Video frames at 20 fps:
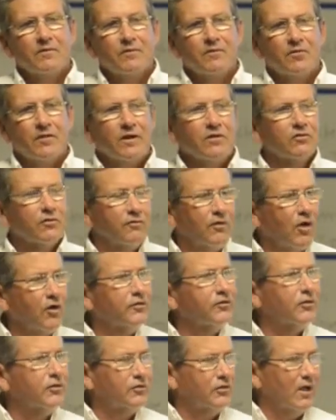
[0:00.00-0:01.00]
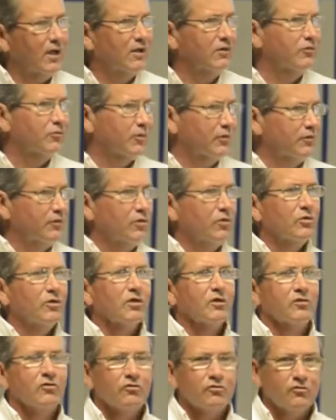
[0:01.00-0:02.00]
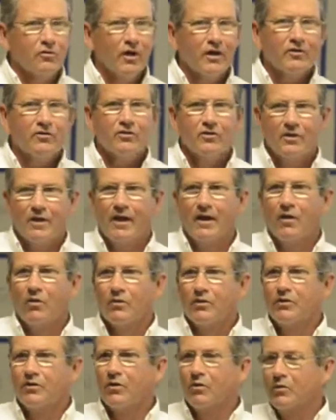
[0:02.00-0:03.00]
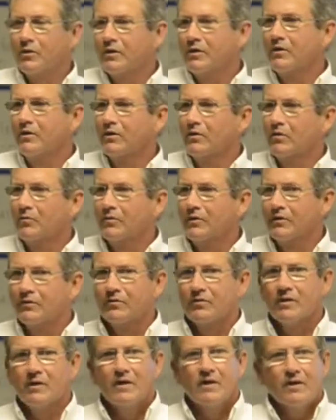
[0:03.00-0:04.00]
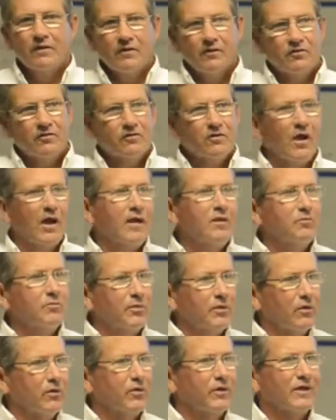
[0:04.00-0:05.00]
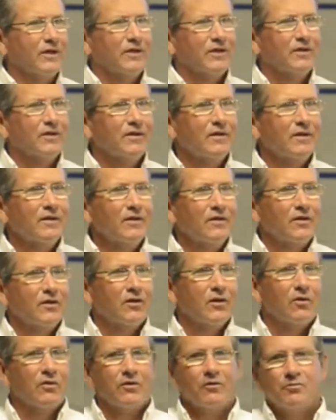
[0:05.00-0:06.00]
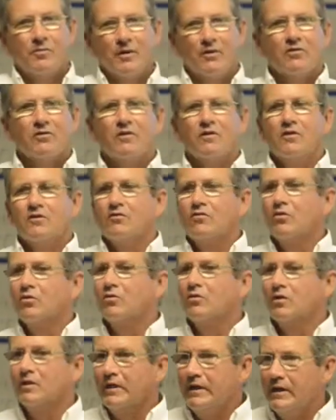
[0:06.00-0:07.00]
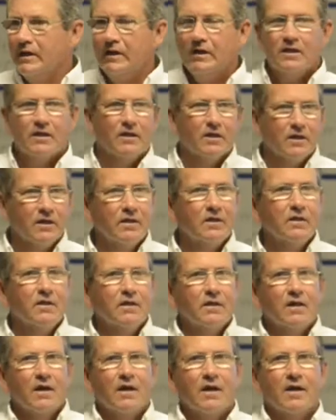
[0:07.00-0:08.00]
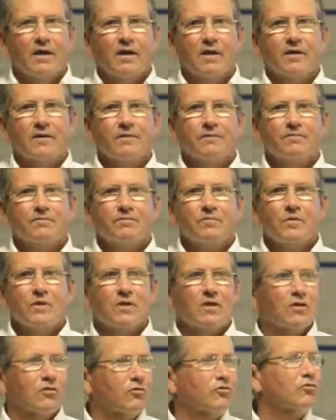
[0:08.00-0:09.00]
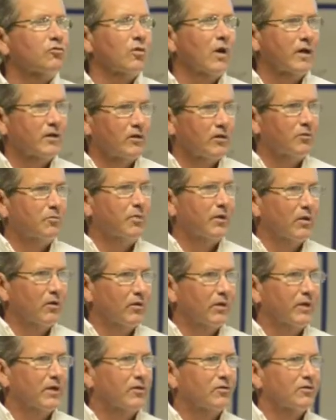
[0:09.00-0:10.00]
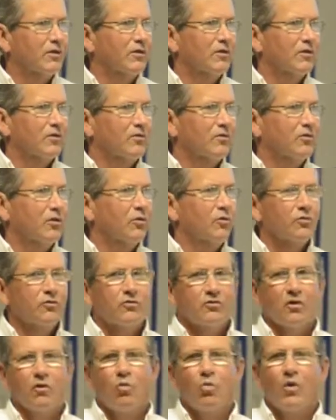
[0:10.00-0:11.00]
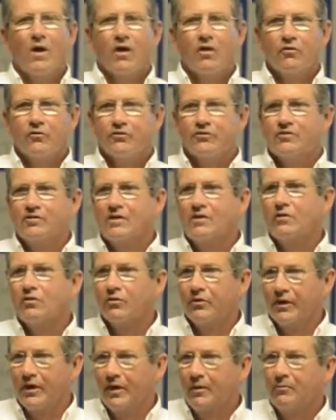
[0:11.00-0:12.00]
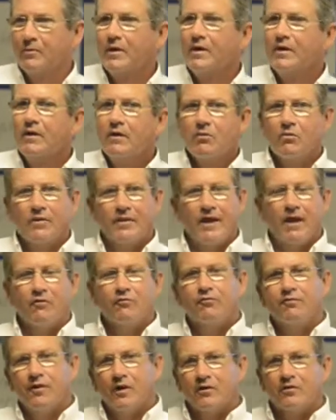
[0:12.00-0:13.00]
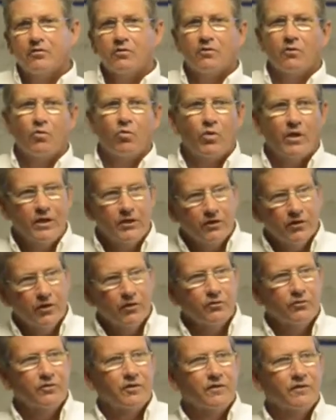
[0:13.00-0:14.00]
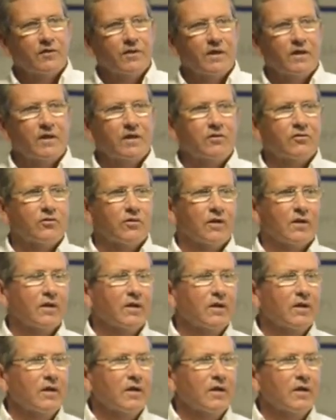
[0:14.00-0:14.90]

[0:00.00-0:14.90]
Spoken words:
Things have also changed with new construction now. You know, when you hear of this tight building, you know, especially these new LEED constructed buildings, and they're so well sealed up without functional windows and things,